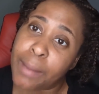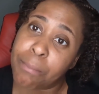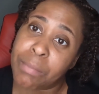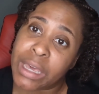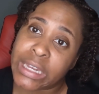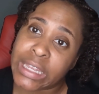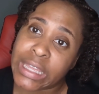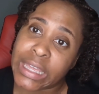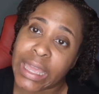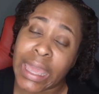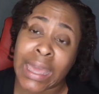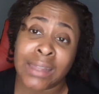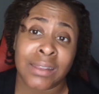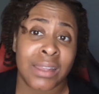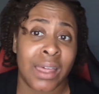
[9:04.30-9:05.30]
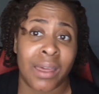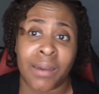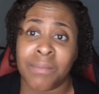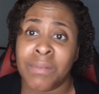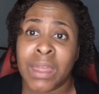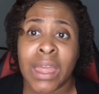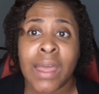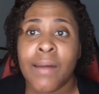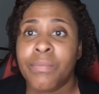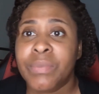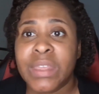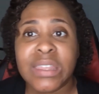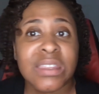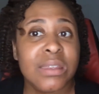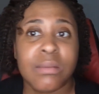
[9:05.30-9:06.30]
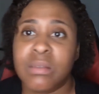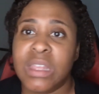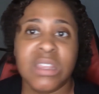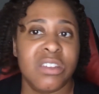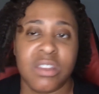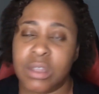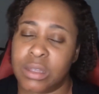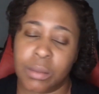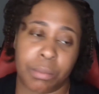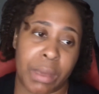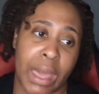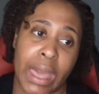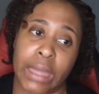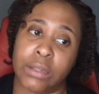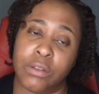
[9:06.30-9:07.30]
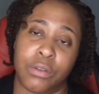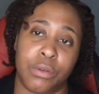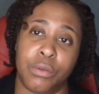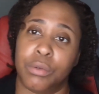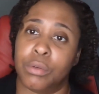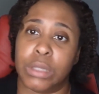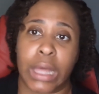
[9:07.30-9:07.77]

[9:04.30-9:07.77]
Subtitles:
and money and left. This just is a bad dude.